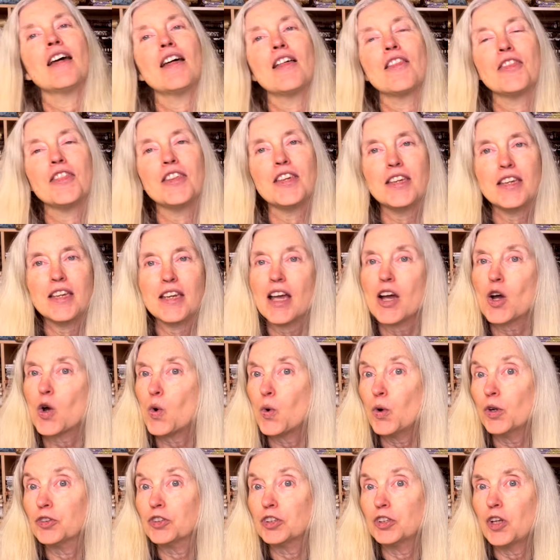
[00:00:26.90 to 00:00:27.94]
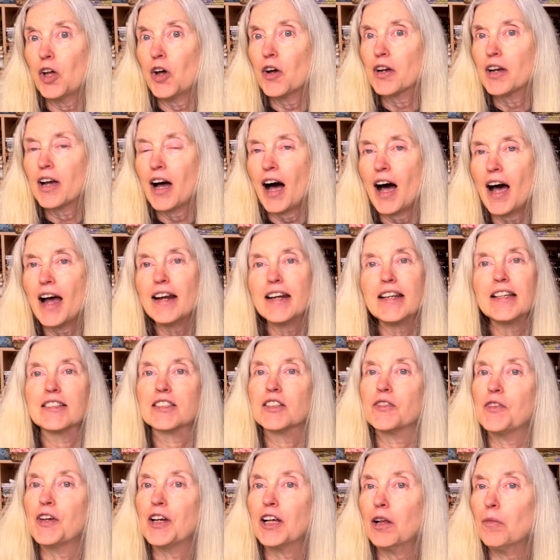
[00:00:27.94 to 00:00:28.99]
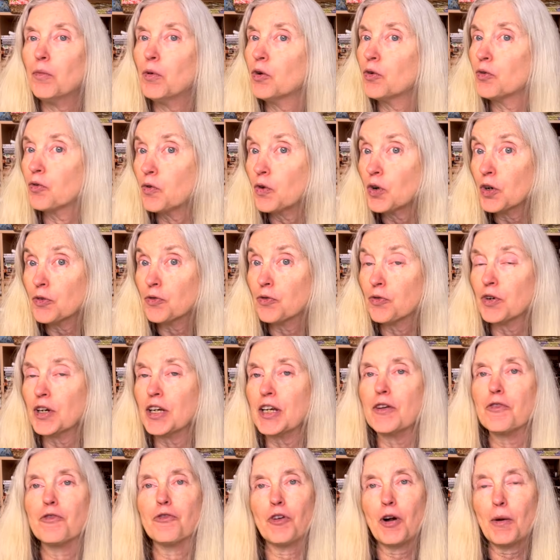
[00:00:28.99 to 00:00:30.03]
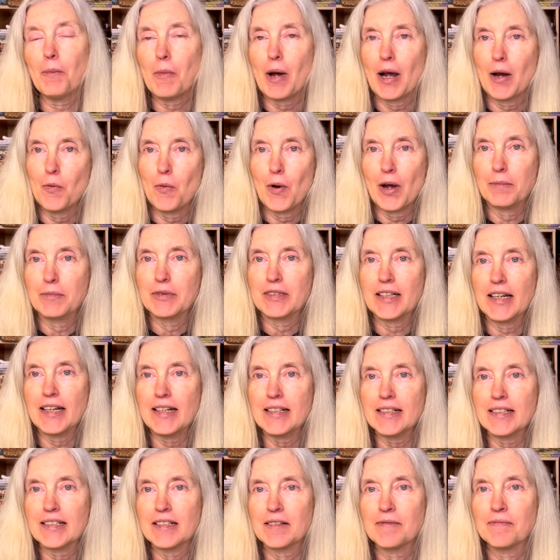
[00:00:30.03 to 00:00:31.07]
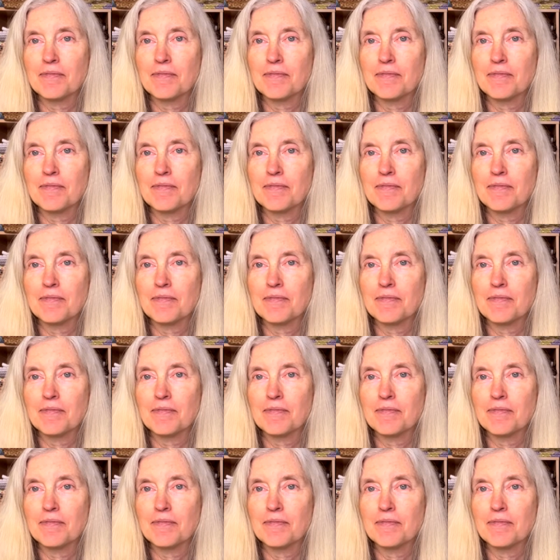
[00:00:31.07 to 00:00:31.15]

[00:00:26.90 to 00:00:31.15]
The Quilt Along guide is available for free from my website.